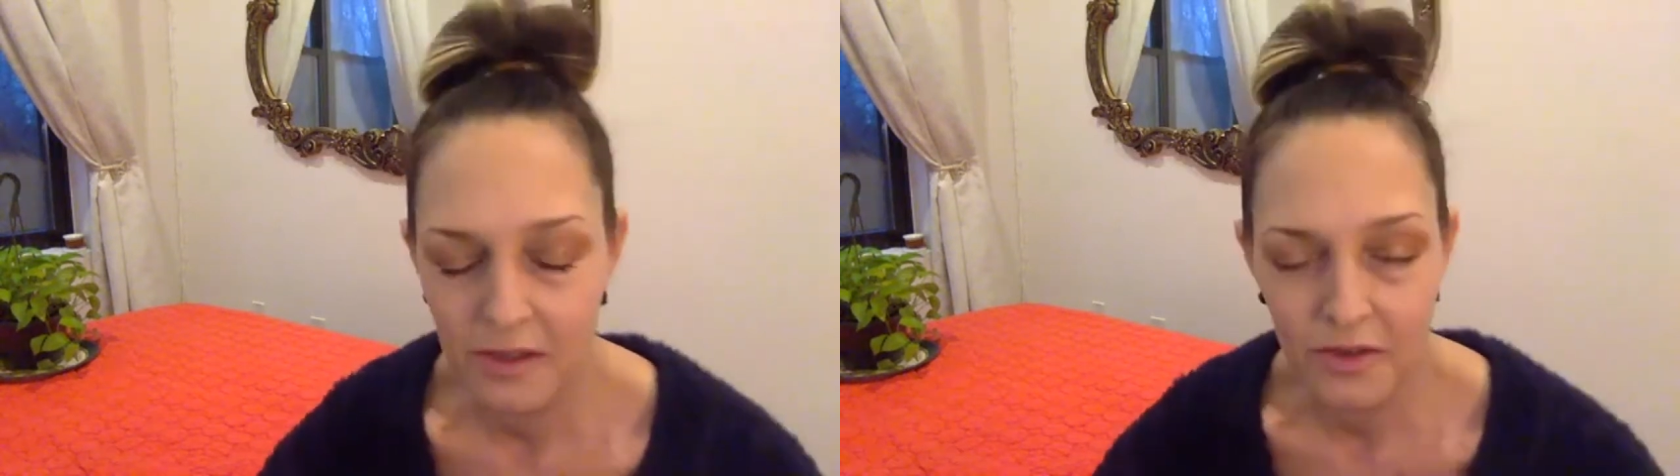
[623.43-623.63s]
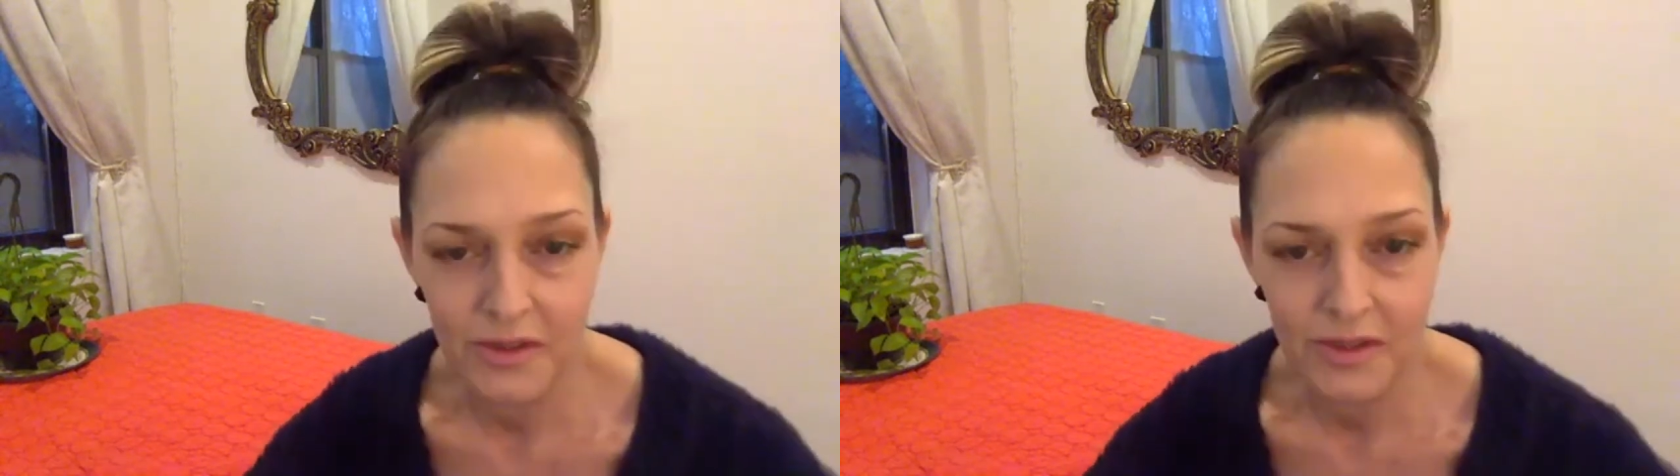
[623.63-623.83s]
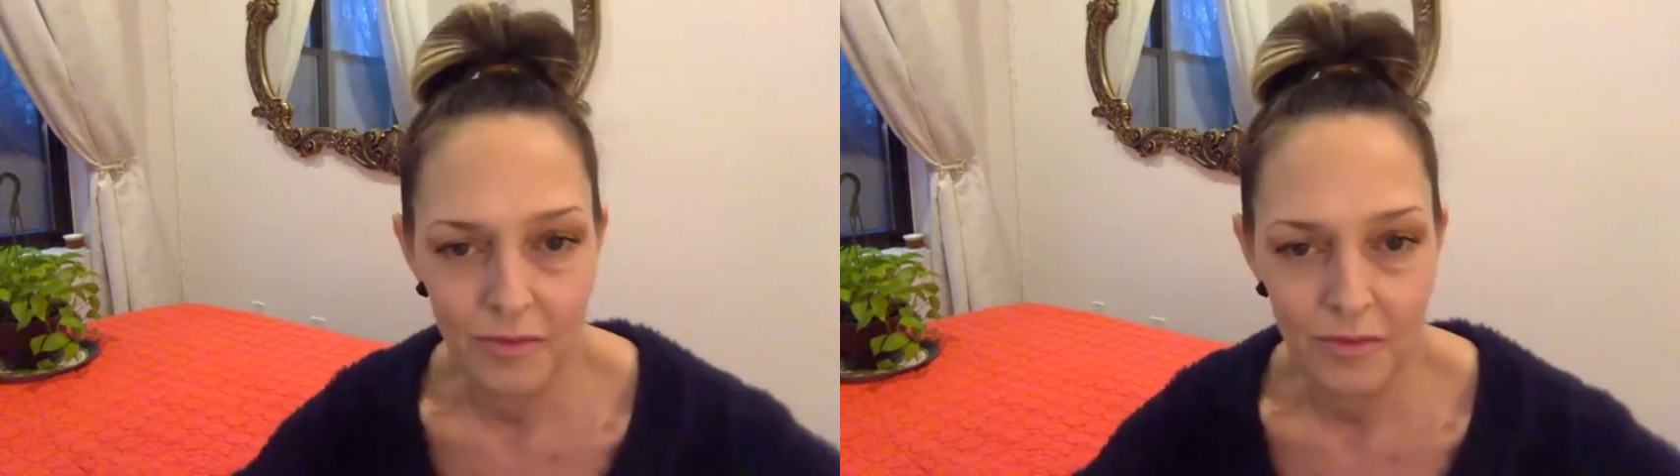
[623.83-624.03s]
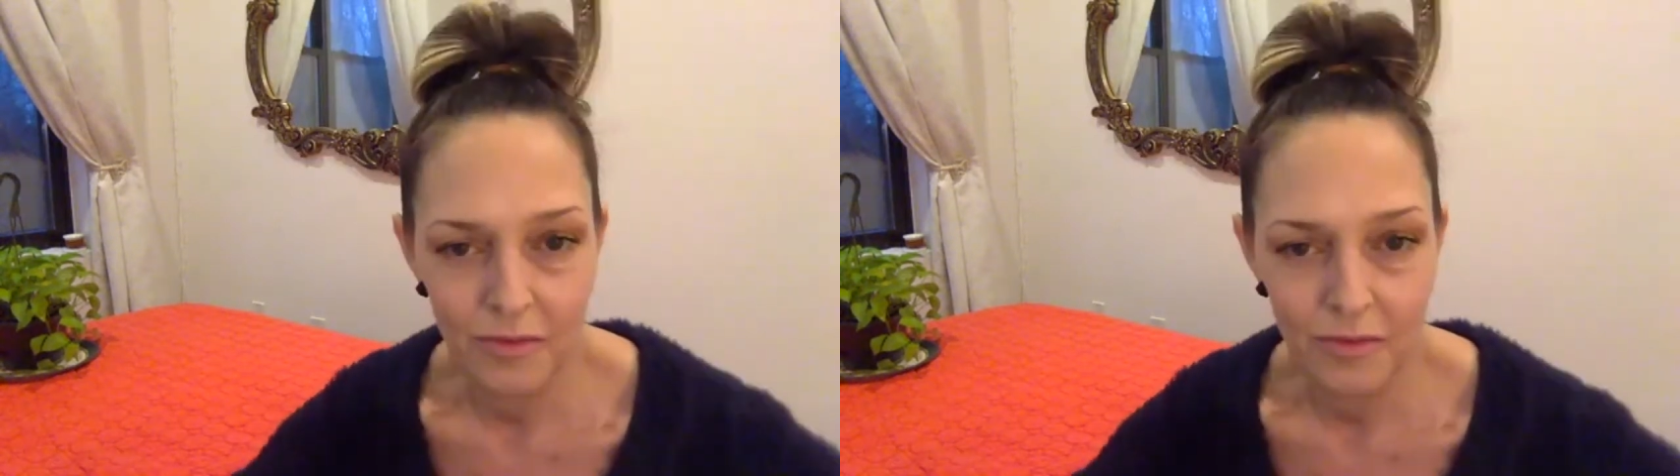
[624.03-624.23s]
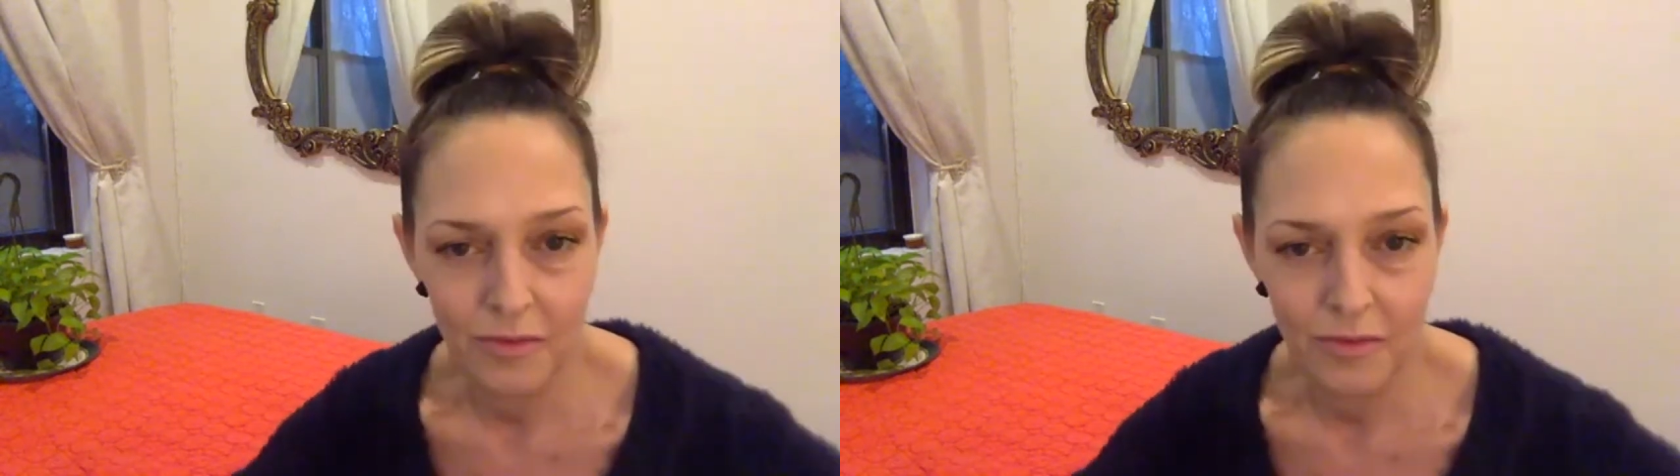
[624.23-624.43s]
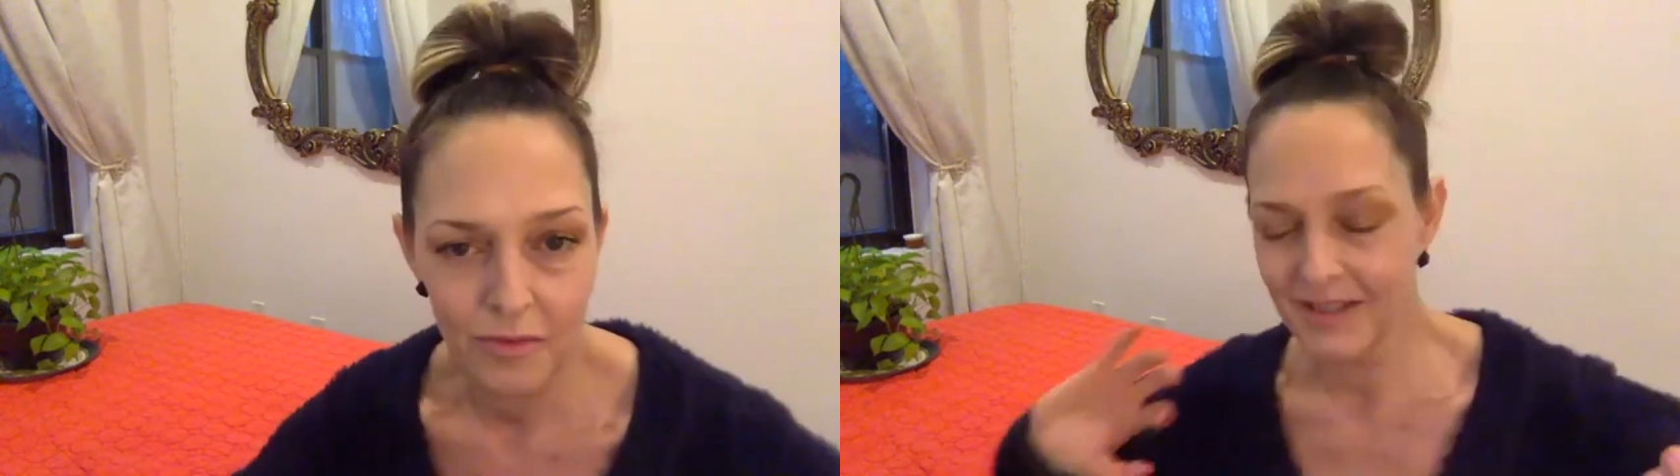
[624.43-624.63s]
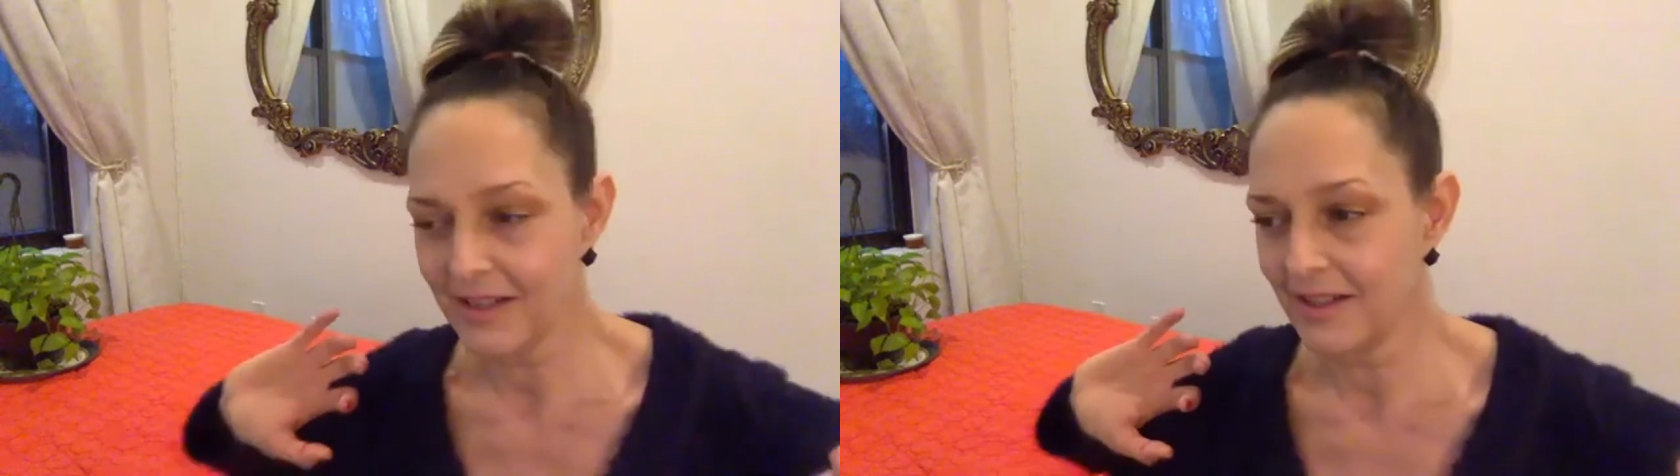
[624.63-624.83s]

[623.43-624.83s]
news and watching the latest